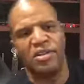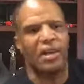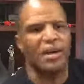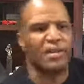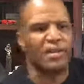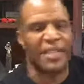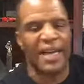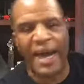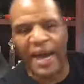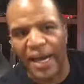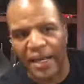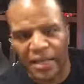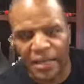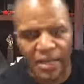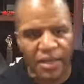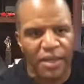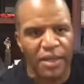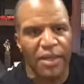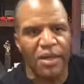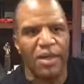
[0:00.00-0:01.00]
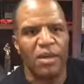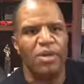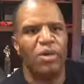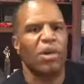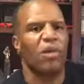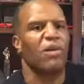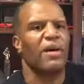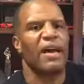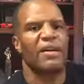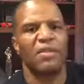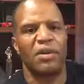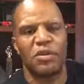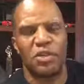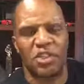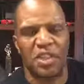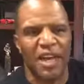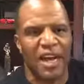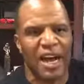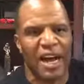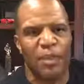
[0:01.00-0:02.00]
Tanya who don't have no
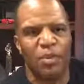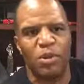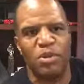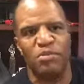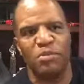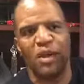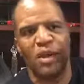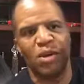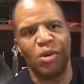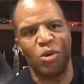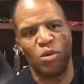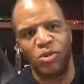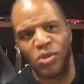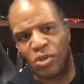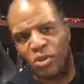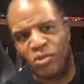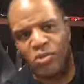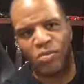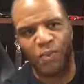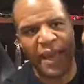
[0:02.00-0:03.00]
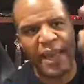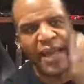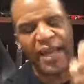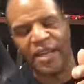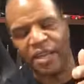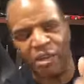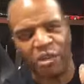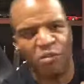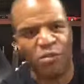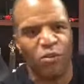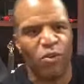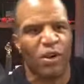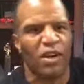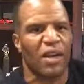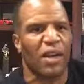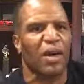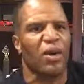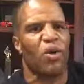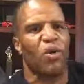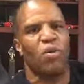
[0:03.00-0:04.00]
job, who's begging you for a
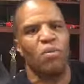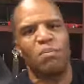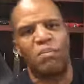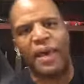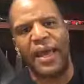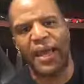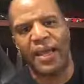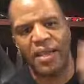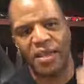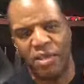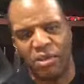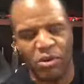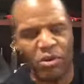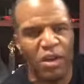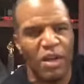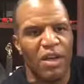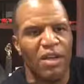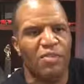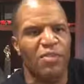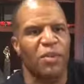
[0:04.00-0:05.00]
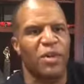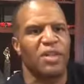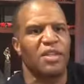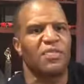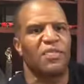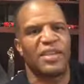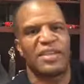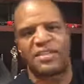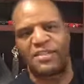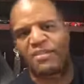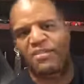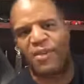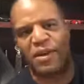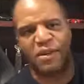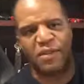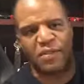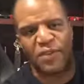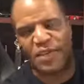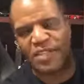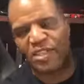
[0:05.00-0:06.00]
loan, begging you for
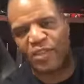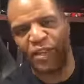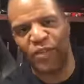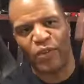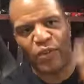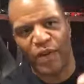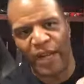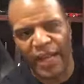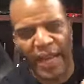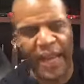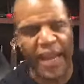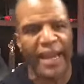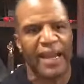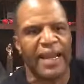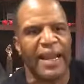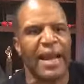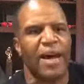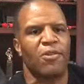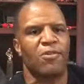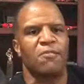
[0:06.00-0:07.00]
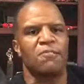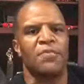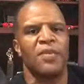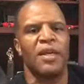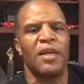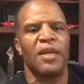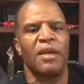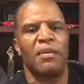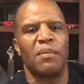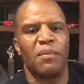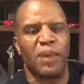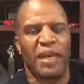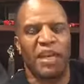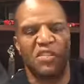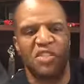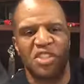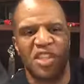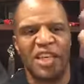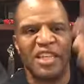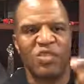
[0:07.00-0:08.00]
a handout. But
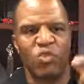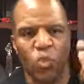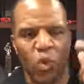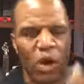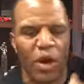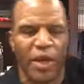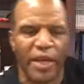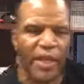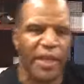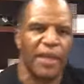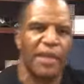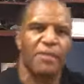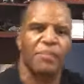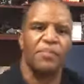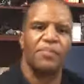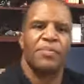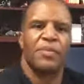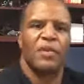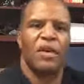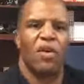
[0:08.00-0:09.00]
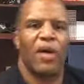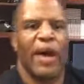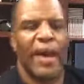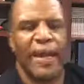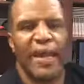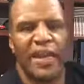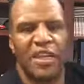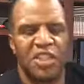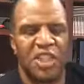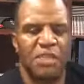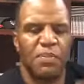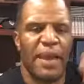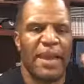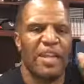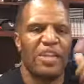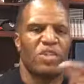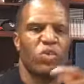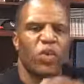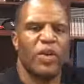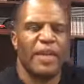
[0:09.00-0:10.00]
if she's working, right, and she's
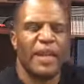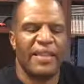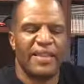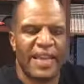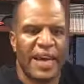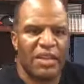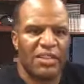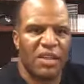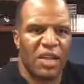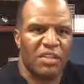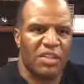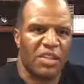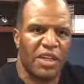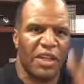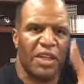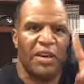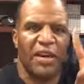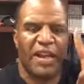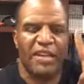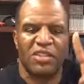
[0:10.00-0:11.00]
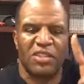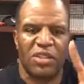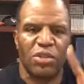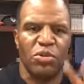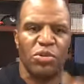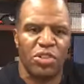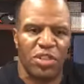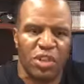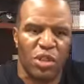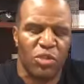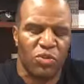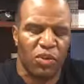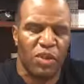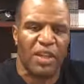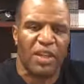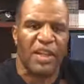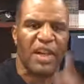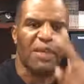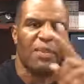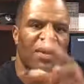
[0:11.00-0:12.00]
making $28,000 a year and has two children,
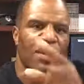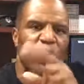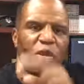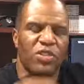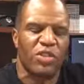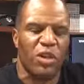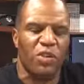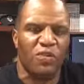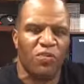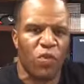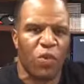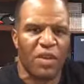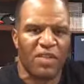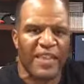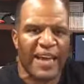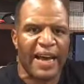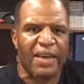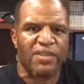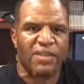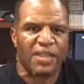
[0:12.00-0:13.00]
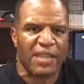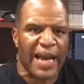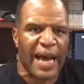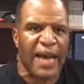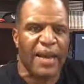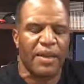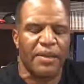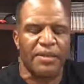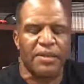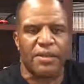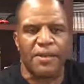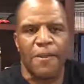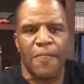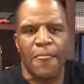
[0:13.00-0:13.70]
the government owes her $4,000.